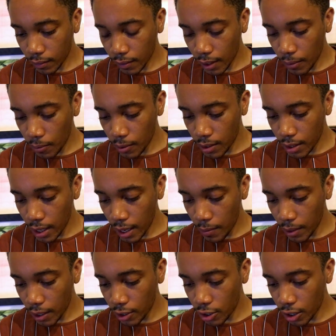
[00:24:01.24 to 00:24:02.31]
It would save
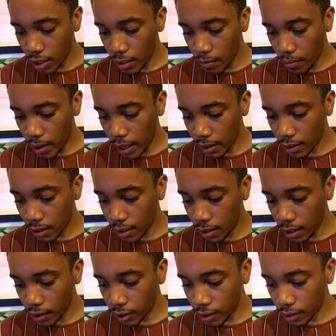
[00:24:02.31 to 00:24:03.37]
me the journey back to the
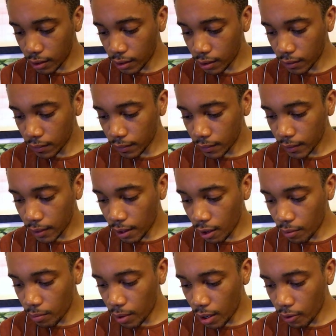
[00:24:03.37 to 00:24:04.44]
lodgings.
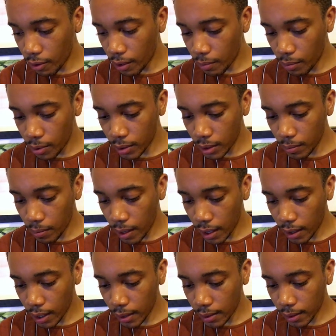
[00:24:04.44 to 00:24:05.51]
I'd borrow it and put it
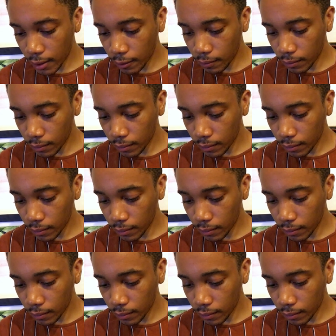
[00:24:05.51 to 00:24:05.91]
back later.